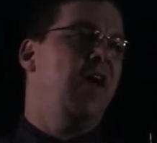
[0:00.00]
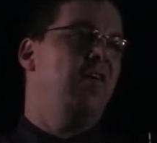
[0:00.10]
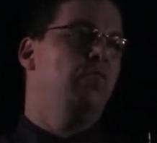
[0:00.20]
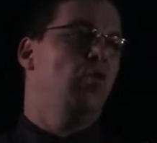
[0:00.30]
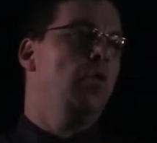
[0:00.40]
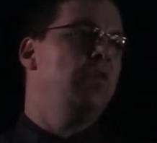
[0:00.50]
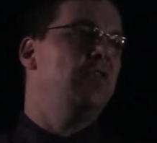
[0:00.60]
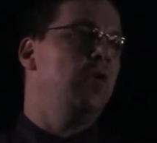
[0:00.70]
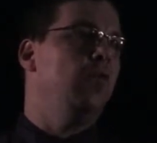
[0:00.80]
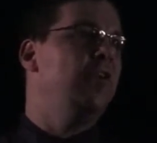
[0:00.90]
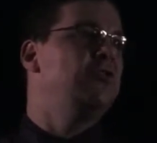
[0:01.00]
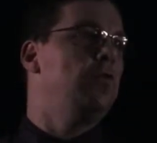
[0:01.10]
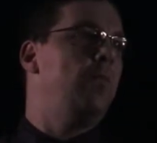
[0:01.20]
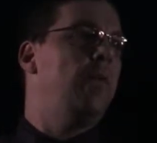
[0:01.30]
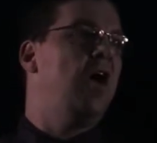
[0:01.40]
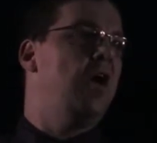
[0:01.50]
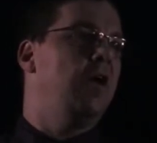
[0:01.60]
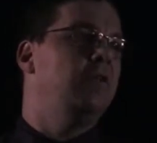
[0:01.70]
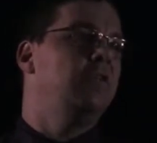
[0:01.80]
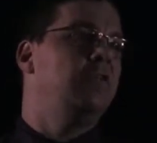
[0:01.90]
have broken their original
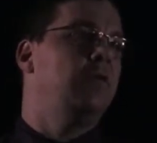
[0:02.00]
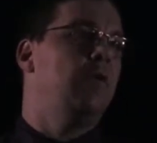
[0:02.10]
bonds,